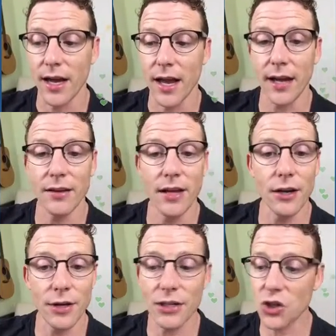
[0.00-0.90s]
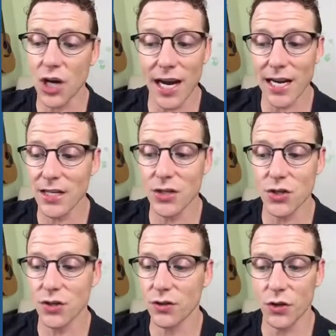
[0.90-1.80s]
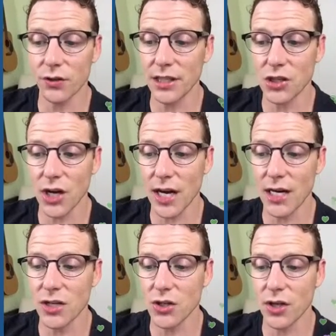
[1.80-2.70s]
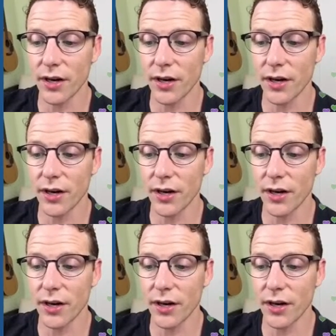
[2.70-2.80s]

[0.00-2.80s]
And it can change, certainly change.